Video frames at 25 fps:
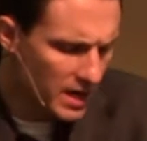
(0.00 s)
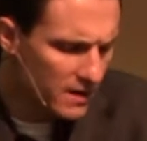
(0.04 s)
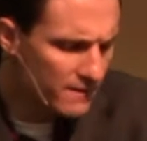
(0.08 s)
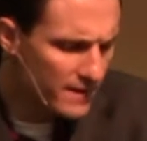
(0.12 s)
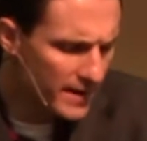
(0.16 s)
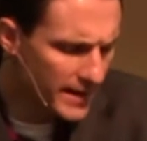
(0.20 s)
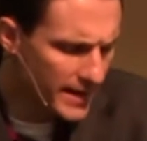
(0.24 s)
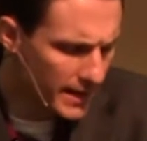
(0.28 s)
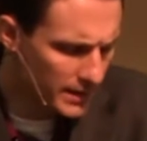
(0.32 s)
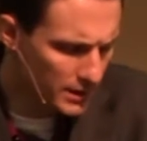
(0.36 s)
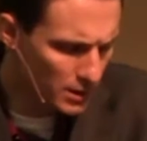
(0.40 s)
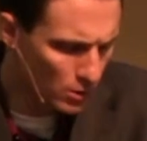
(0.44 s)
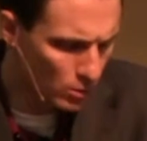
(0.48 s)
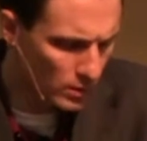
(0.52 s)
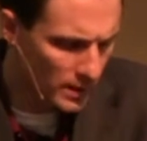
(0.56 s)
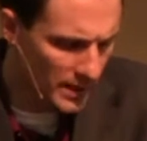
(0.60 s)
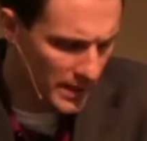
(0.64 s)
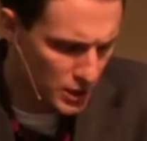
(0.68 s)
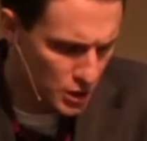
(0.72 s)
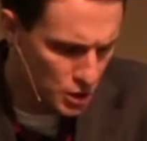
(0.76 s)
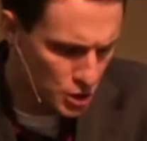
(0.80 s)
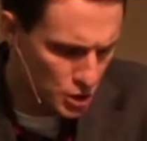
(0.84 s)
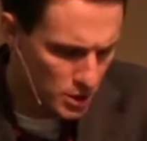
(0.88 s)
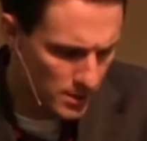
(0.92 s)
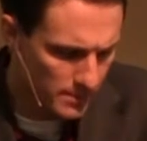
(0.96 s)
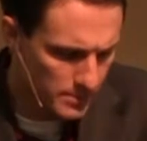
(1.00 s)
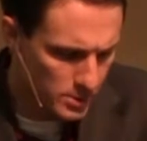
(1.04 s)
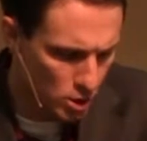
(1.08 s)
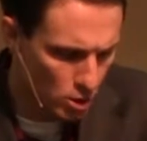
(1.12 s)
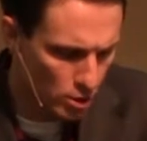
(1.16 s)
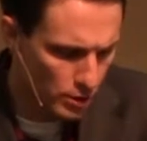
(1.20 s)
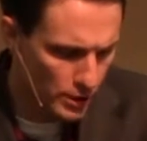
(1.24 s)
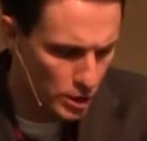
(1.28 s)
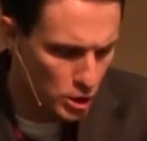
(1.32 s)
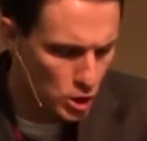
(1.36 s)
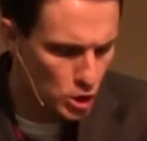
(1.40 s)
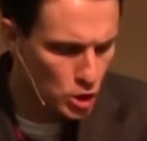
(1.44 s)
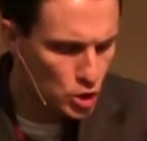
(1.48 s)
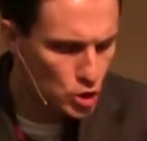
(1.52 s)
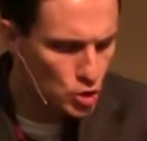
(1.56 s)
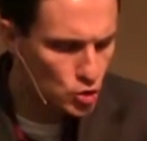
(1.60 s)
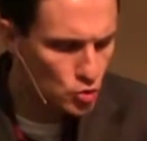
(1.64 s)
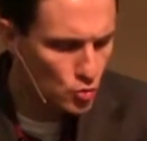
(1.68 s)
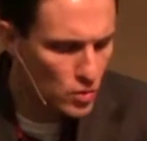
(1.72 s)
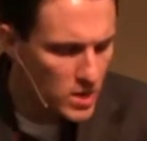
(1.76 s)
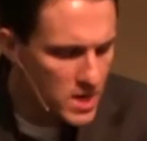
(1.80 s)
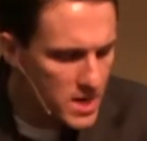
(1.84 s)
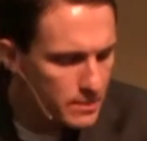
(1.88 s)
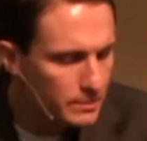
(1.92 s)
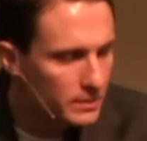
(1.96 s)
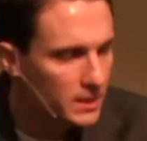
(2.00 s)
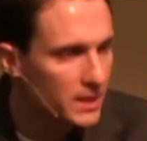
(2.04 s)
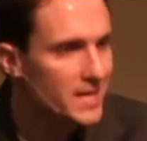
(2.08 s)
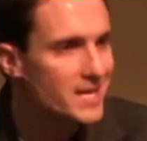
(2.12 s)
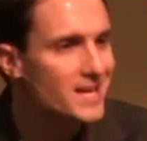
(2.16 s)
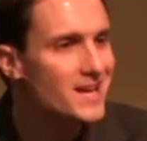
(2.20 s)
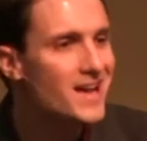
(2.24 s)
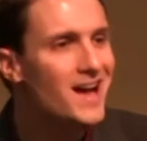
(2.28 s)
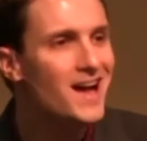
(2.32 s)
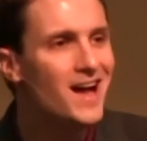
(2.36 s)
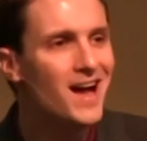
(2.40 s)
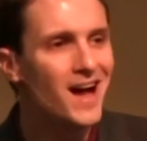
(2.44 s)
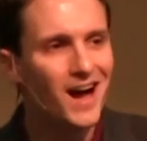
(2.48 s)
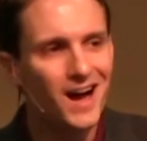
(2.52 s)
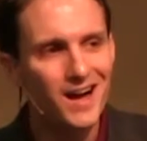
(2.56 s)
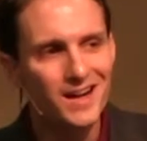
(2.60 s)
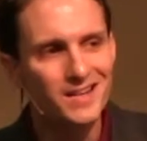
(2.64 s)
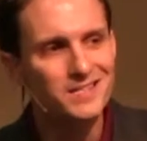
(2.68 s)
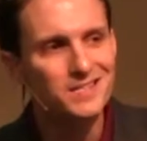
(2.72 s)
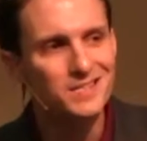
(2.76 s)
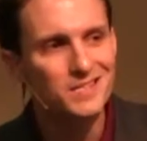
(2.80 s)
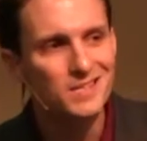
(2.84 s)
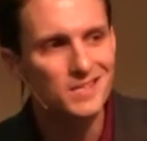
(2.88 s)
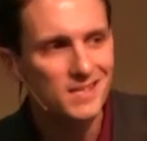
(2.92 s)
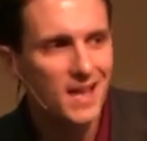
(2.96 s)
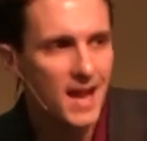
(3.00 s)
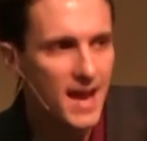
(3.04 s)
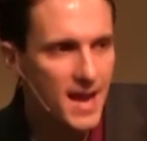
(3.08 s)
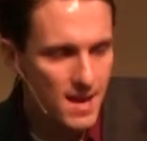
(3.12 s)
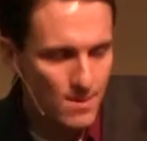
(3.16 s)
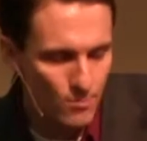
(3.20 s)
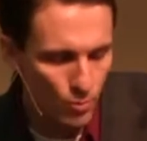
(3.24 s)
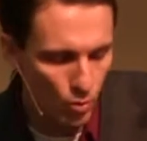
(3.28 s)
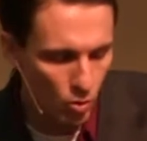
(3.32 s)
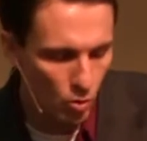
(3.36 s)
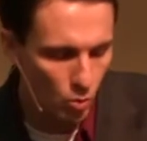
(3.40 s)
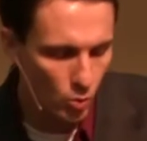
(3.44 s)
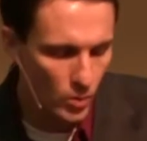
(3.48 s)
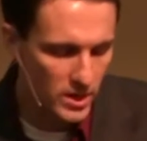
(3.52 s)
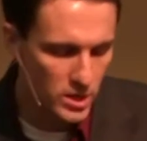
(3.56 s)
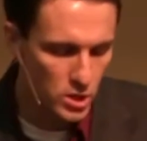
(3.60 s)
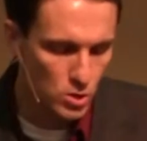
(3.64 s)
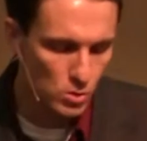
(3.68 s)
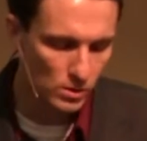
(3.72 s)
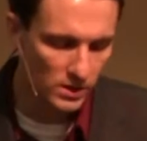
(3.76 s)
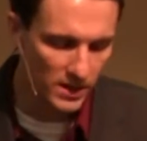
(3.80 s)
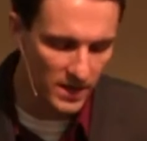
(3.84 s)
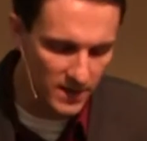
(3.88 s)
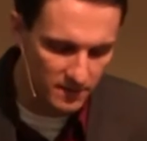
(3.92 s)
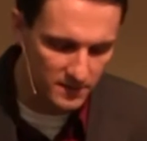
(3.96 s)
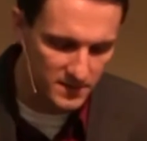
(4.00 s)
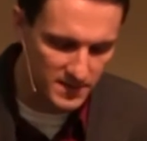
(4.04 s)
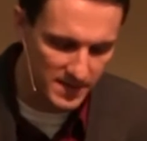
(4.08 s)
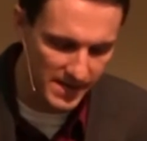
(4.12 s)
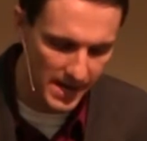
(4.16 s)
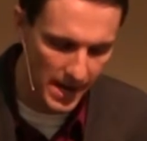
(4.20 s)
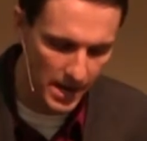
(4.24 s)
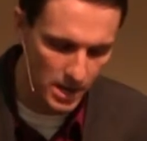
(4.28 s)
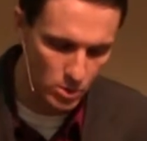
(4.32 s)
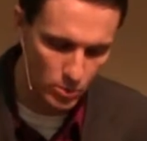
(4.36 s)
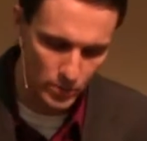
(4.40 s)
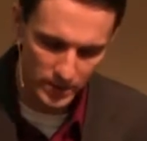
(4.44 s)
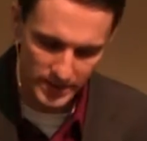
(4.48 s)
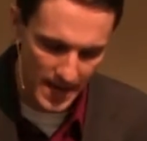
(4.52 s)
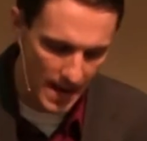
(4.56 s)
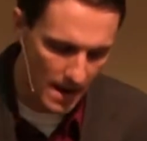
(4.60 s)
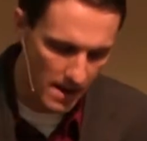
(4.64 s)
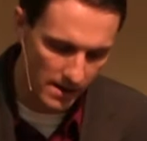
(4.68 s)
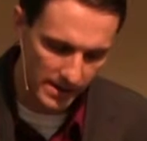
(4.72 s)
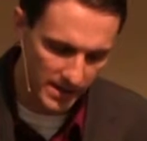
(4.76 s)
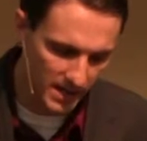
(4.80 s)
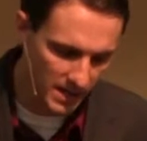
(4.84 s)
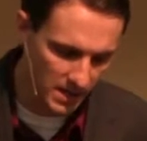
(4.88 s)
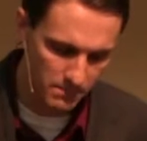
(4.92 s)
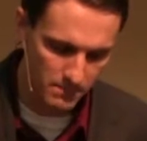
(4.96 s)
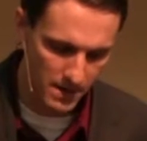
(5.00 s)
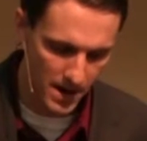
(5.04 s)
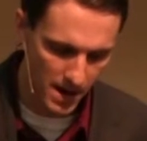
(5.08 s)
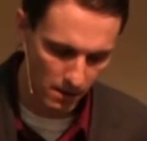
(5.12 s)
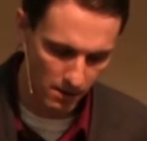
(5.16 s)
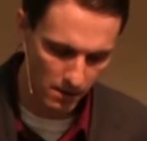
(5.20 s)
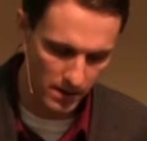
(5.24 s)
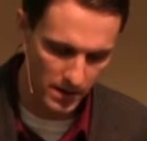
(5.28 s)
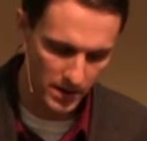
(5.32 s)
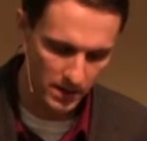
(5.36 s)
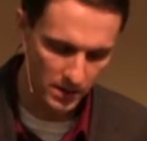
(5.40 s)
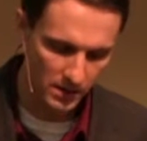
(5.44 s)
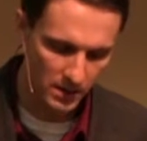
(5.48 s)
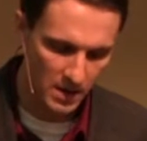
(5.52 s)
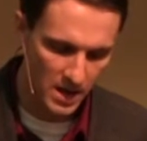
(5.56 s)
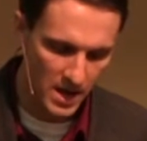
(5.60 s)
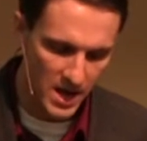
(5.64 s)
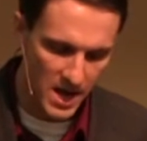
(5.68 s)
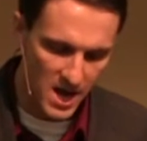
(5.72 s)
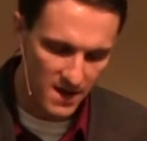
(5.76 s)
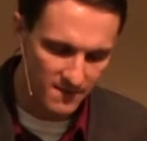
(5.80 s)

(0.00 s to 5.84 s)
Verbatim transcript: Okay, he found out that relationships are extremely unstable when you live together without getting married.